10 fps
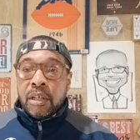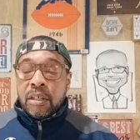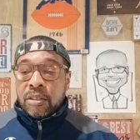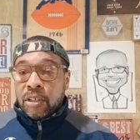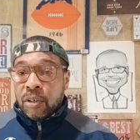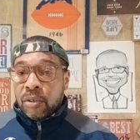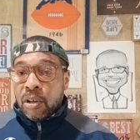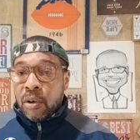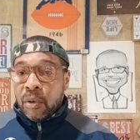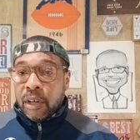so you'll
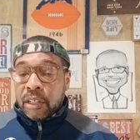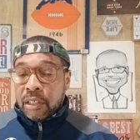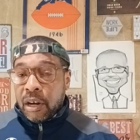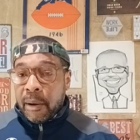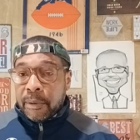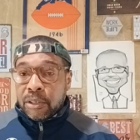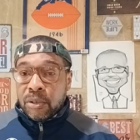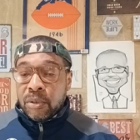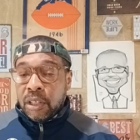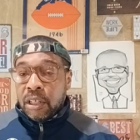know, is there
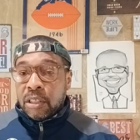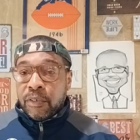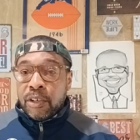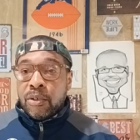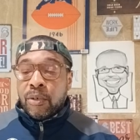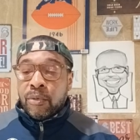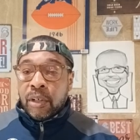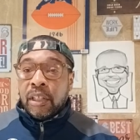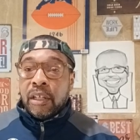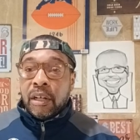opportunities for you to
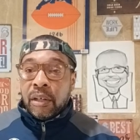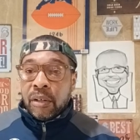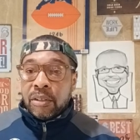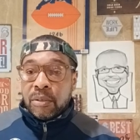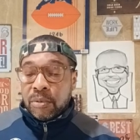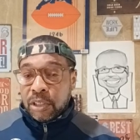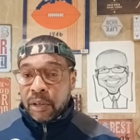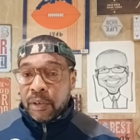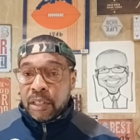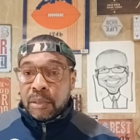really earn some
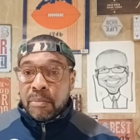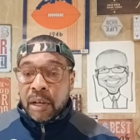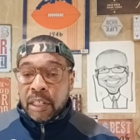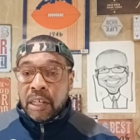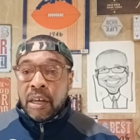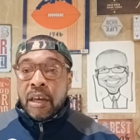serious money